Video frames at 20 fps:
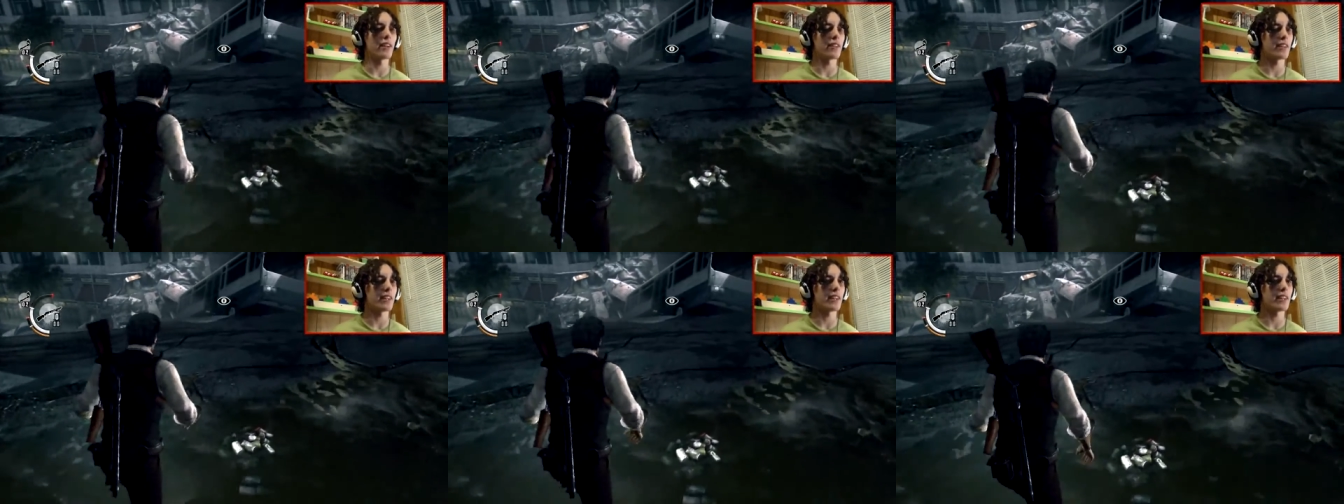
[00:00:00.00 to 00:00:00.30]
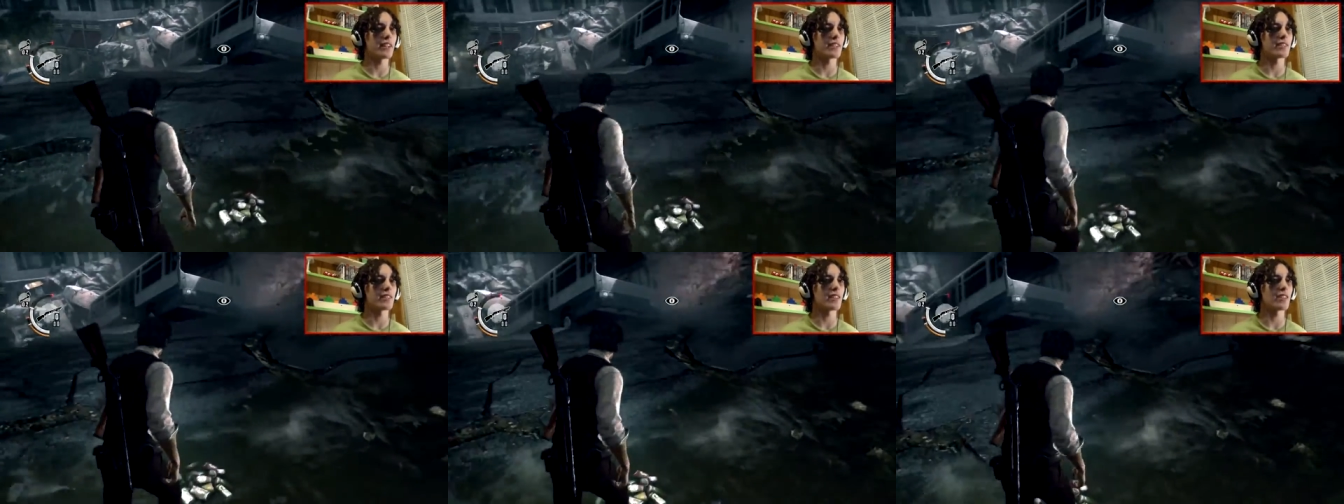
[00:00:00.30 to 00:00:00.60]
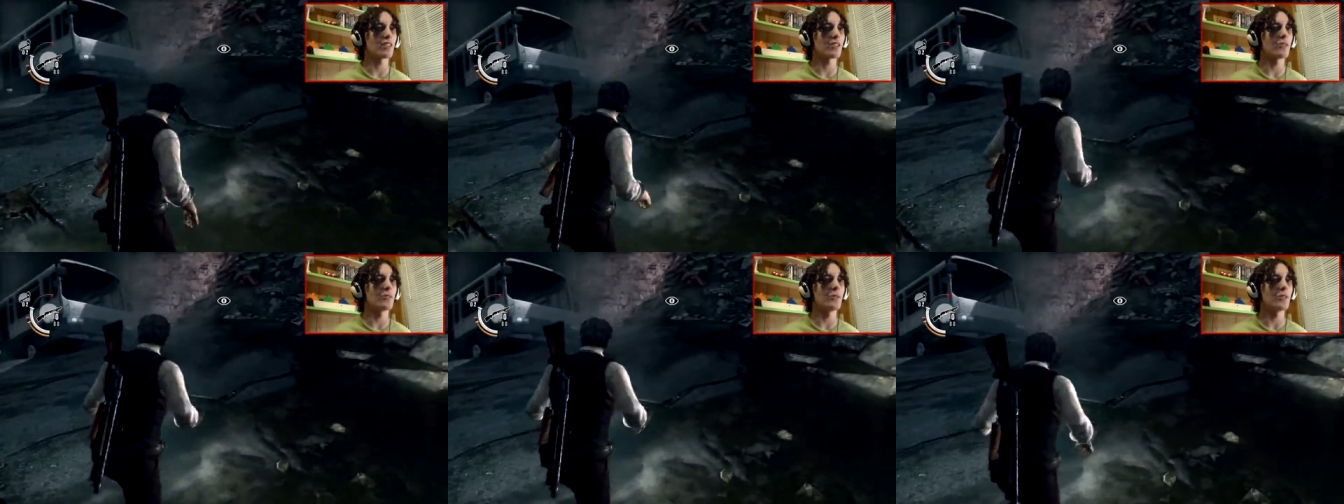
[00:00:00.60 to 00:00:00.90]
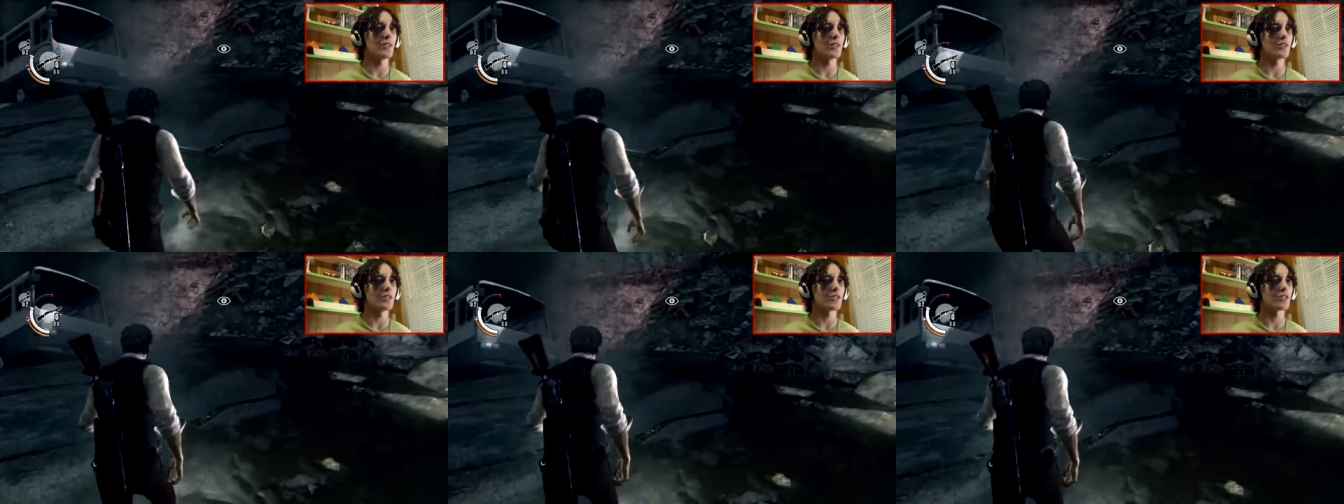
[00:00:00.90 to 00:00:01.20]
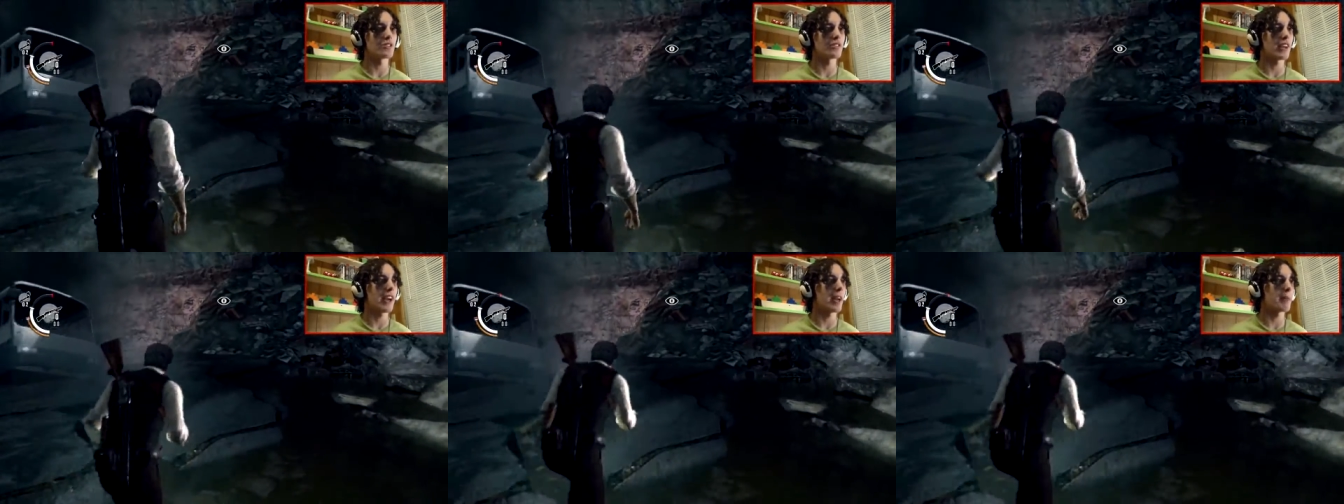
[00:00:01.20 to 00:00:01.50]
I think that's like the
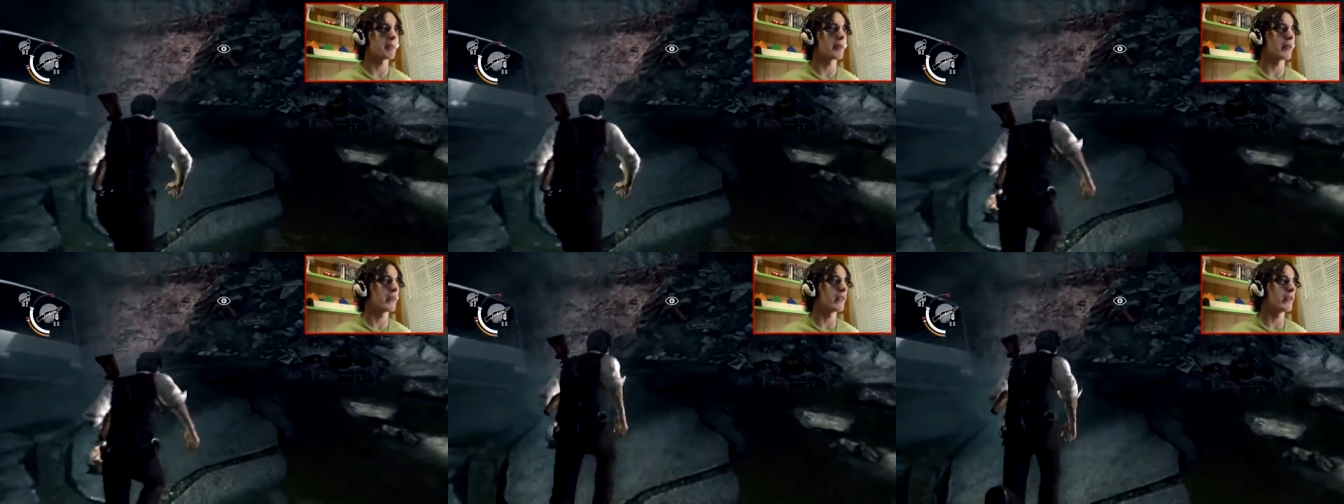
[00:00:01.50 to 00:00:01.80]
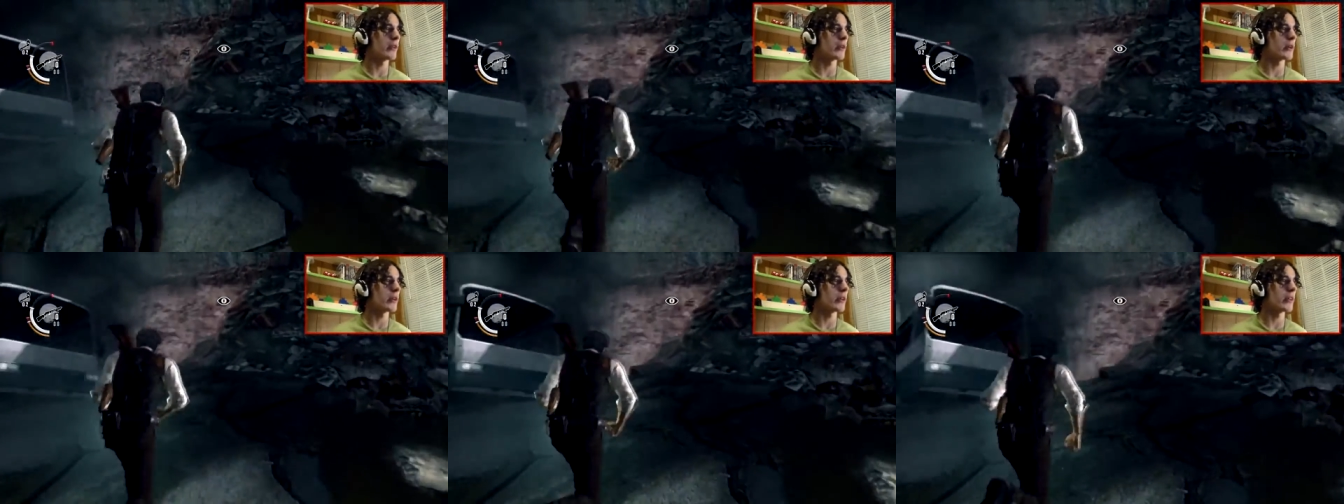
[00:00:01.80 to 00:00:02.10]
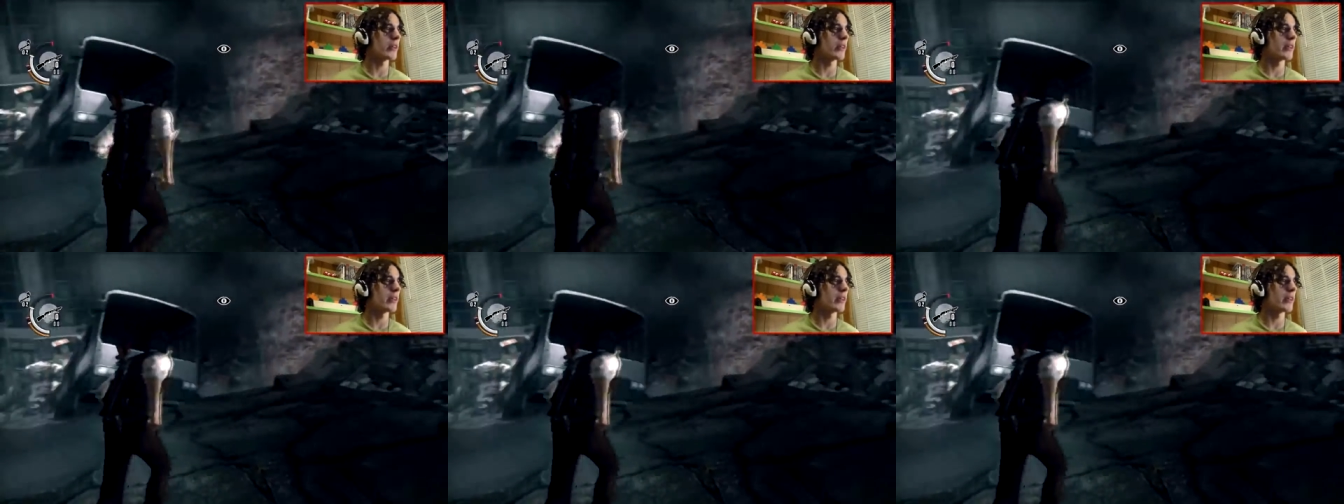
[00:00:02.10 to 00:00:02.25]
coolest crap ever.